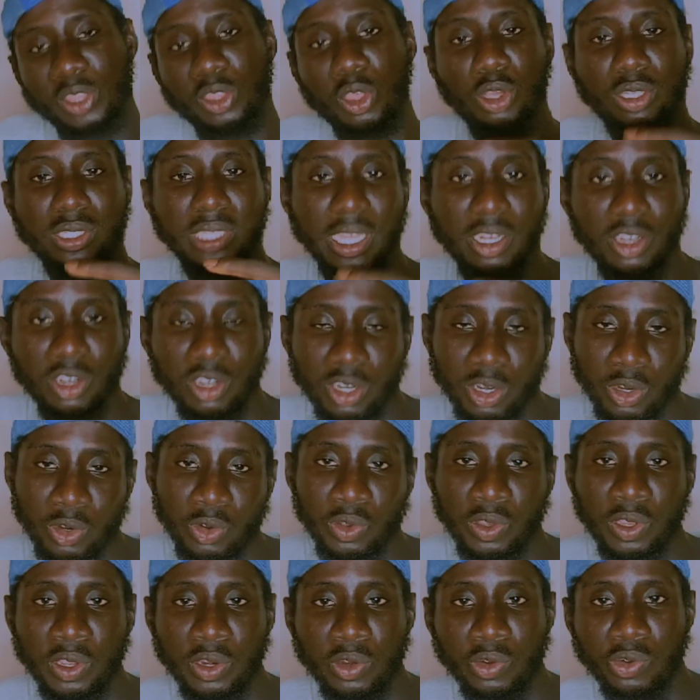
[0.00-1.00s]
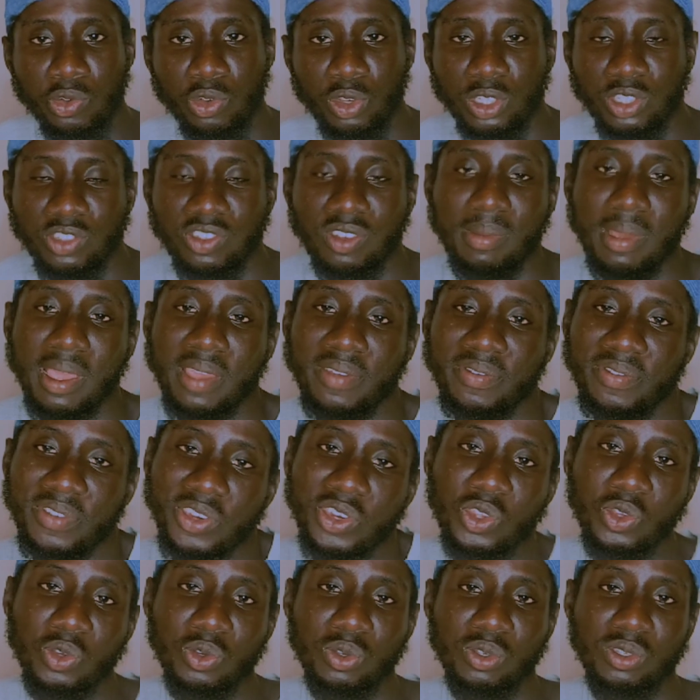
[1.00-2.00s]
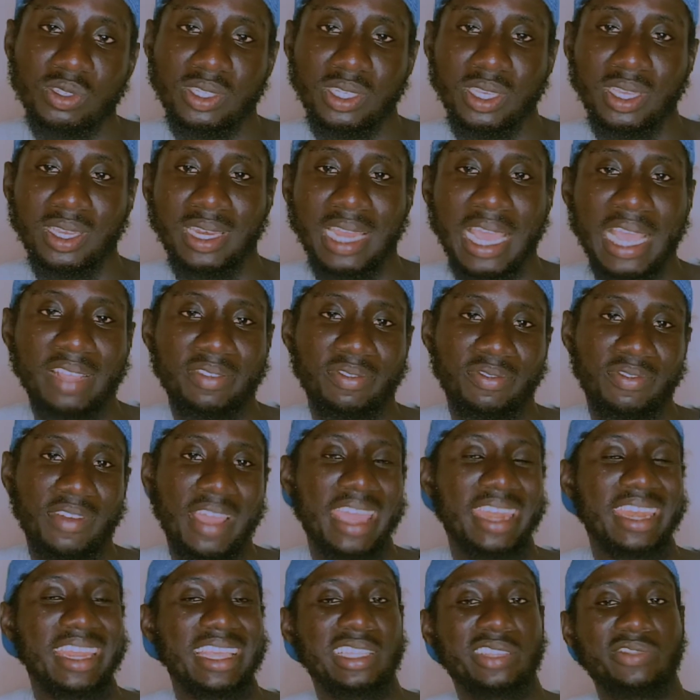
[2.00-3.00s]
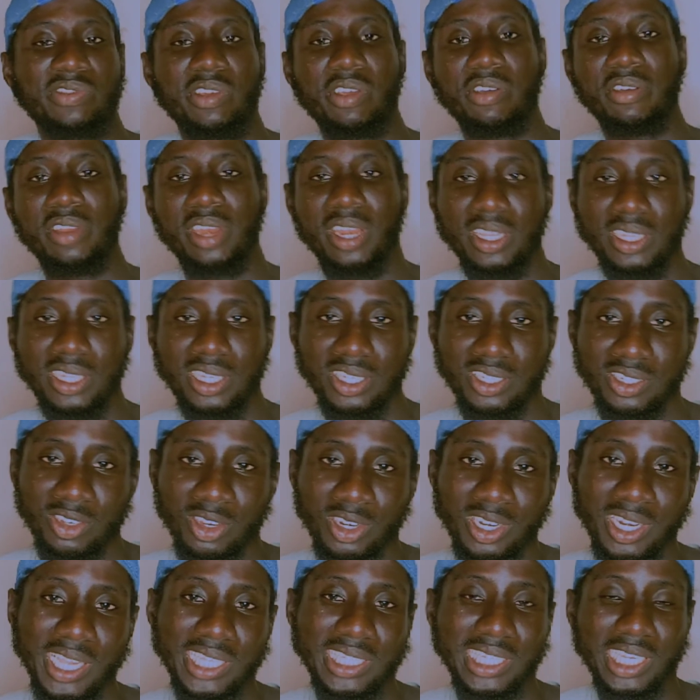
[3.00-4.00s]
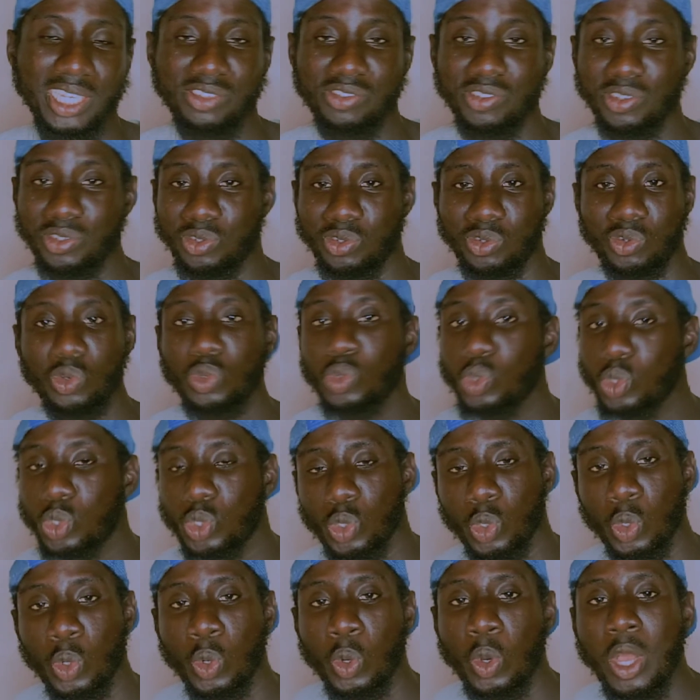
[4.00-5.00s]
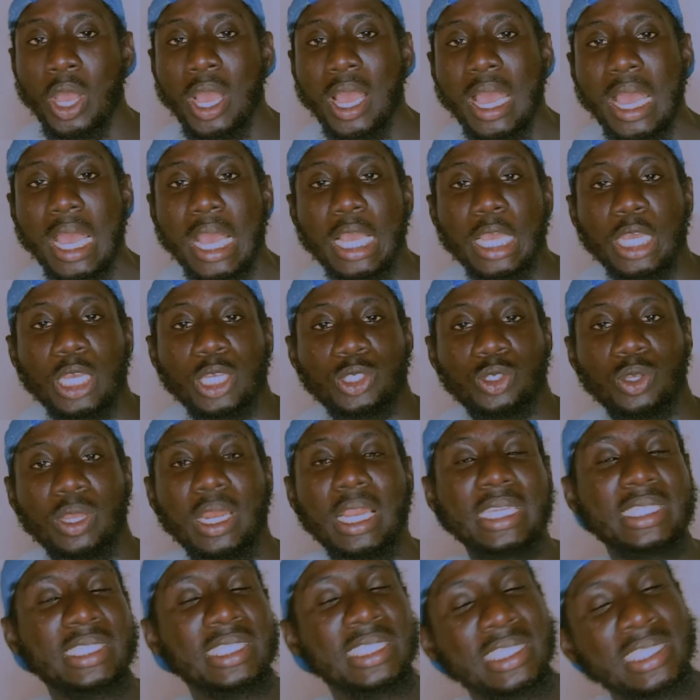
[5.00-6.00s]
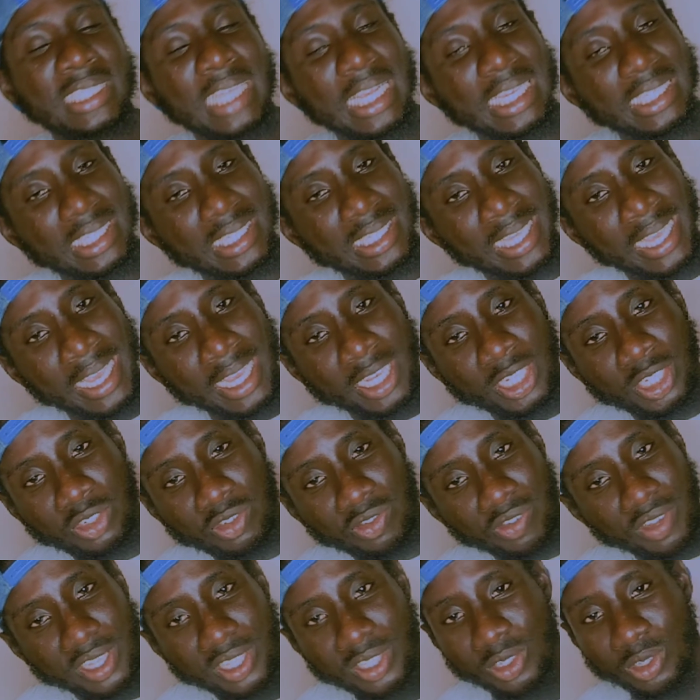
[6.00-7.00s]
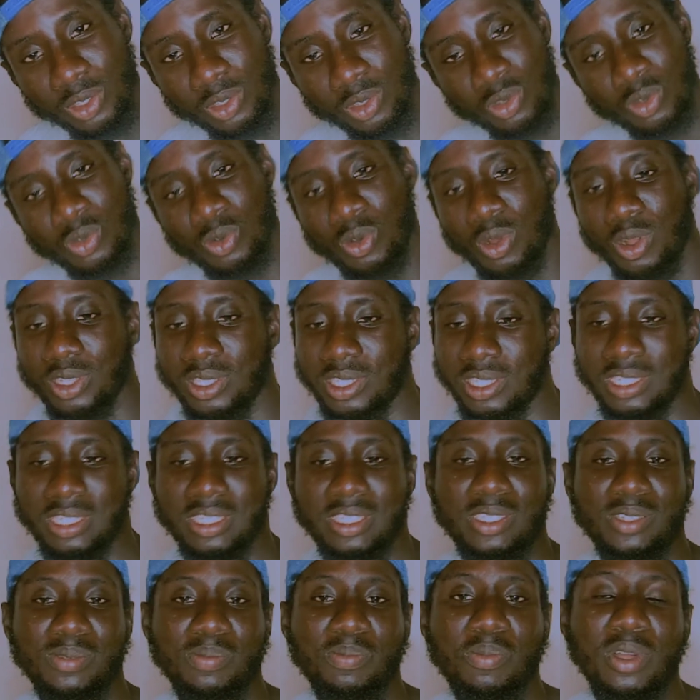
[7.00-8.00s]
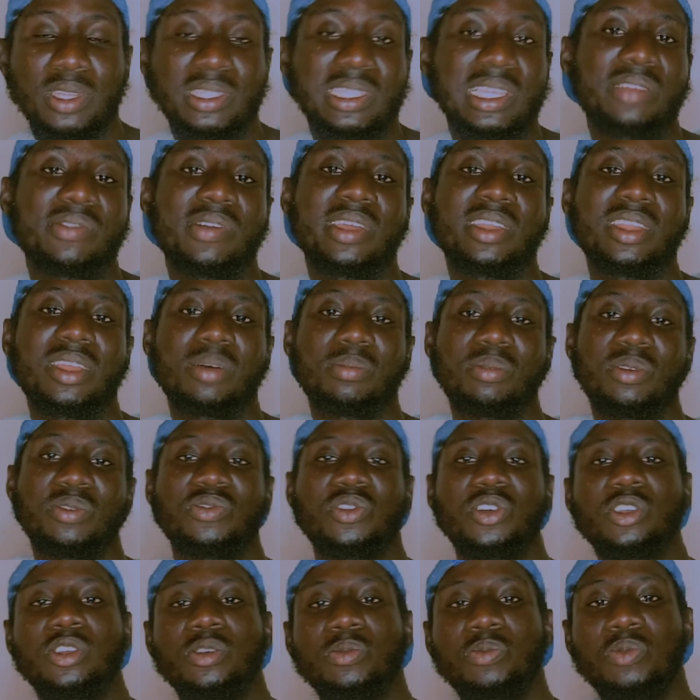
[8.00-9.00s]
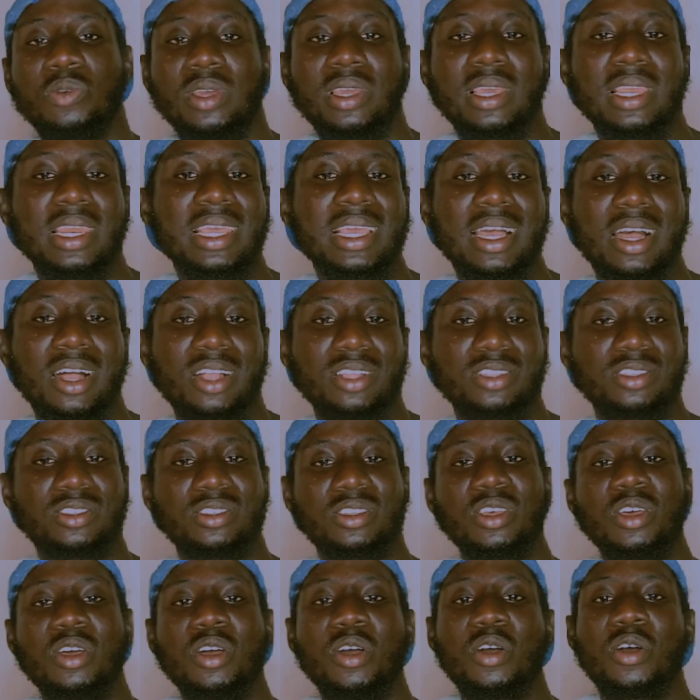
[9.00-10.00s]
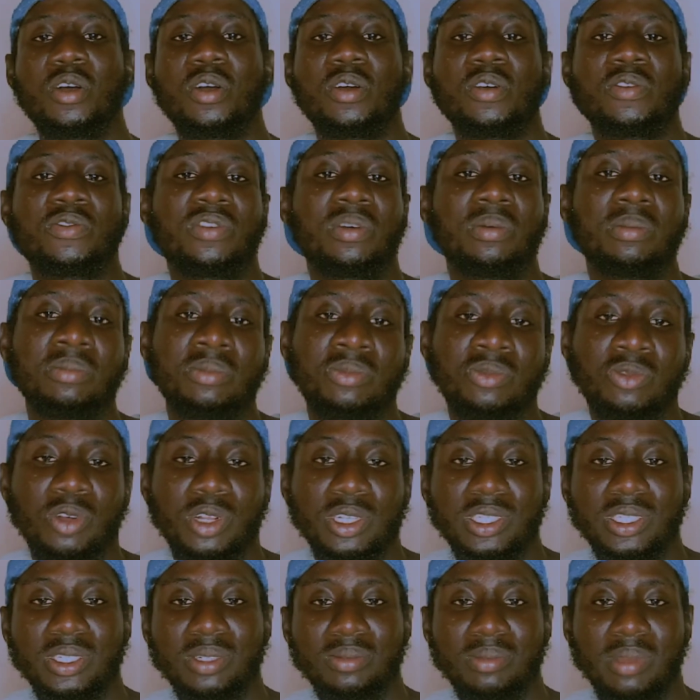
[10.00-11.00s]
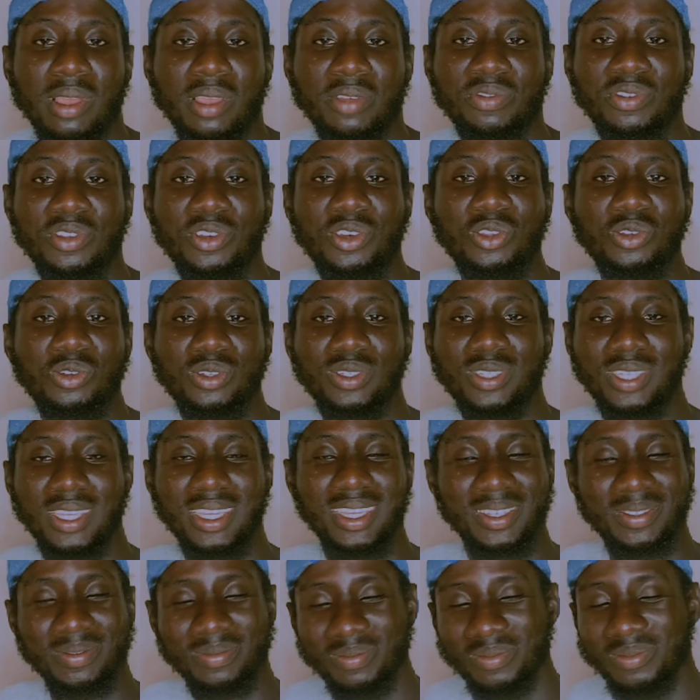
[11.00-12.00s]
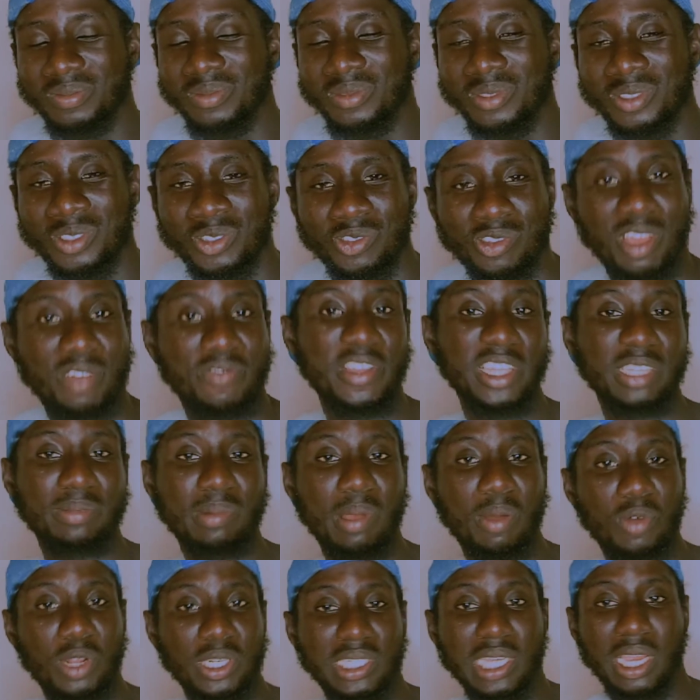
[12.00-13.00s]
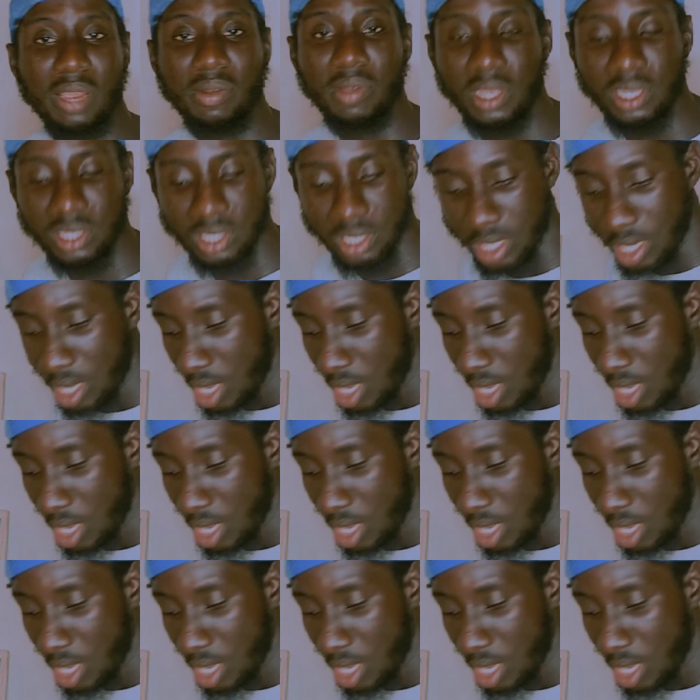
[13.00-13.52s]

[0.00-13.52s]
talks I know they do intros for my videos, and I find it very unnecessary to do so. So let's just get straight into what is important right now before you people click out from watching my videos to affect my watch hours.